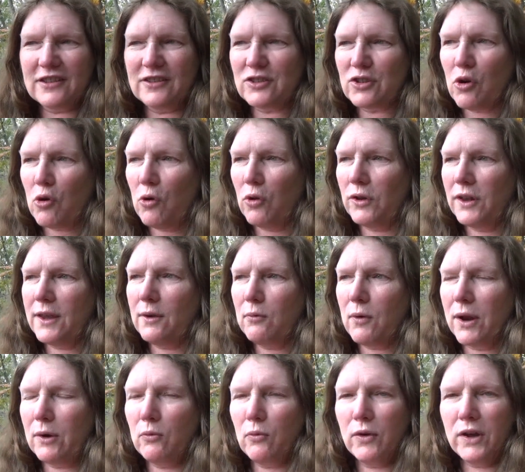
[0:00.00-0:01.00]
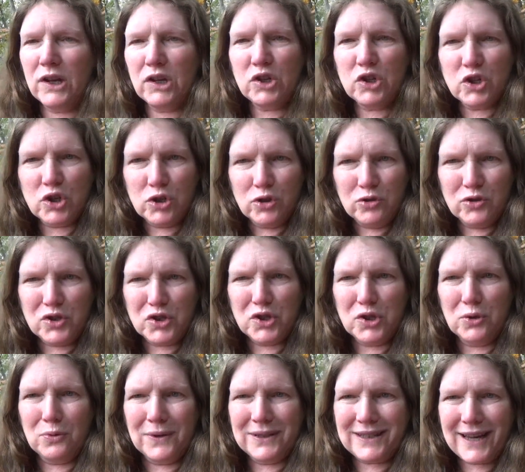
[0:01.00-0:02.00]
It's only when we choose
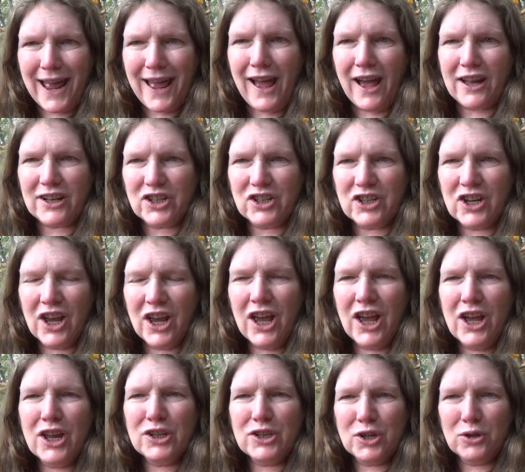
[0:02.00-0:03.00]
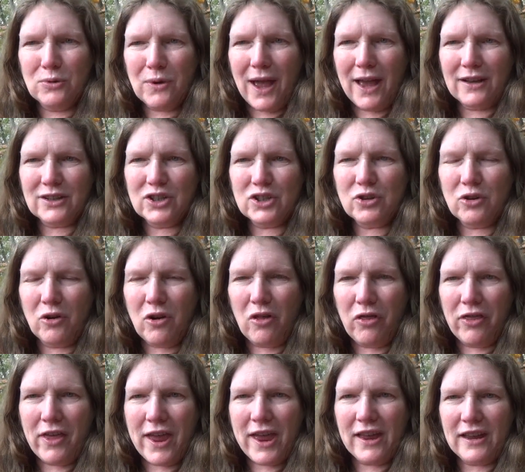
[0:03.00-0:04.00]
to attach to external
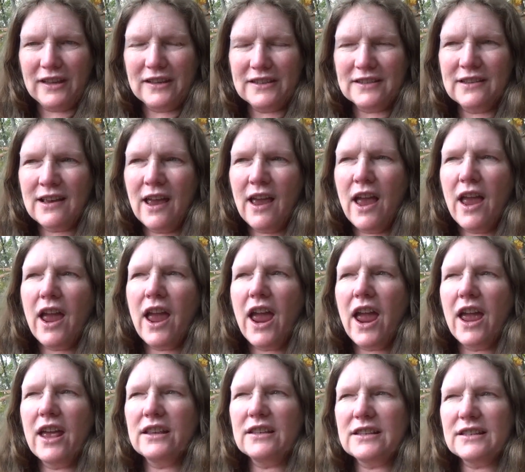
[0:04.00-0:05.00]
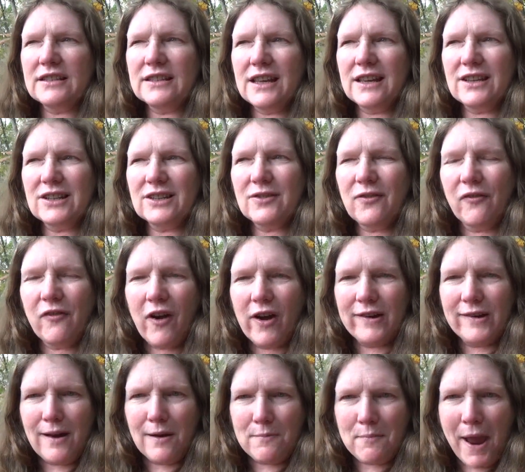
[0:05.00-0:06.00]
things and seek to
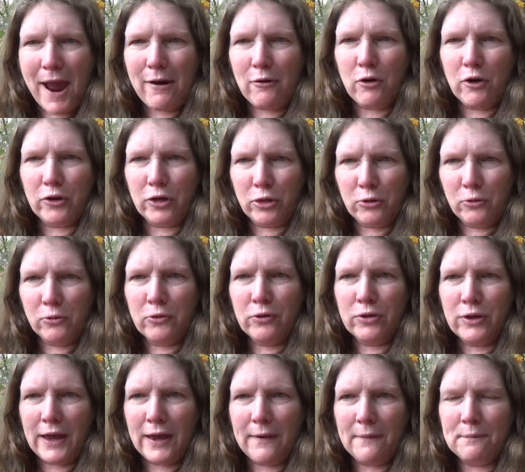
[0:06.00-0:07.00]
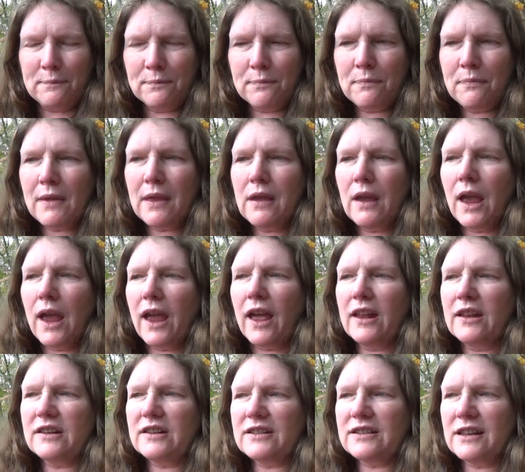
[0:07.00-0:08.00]
find our power through them
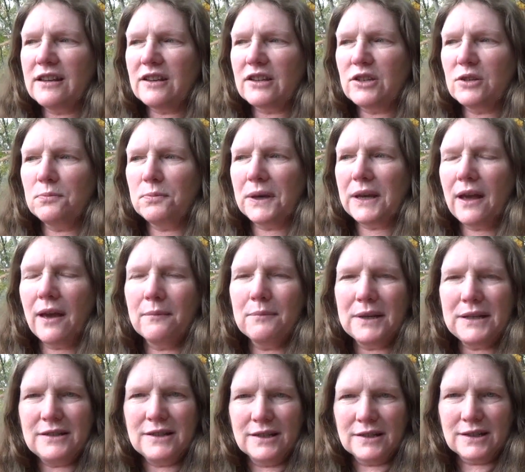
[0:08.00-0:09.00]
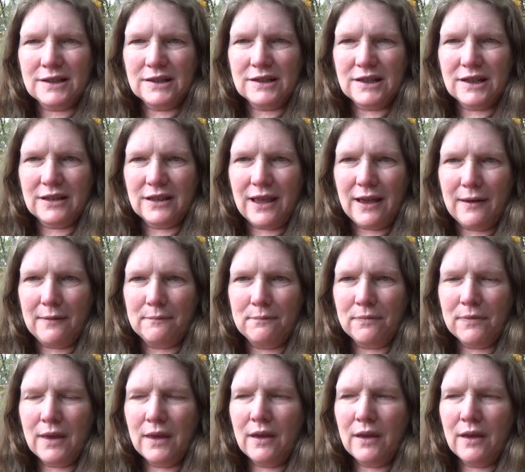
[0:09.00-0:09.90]
and seek to become addicted to them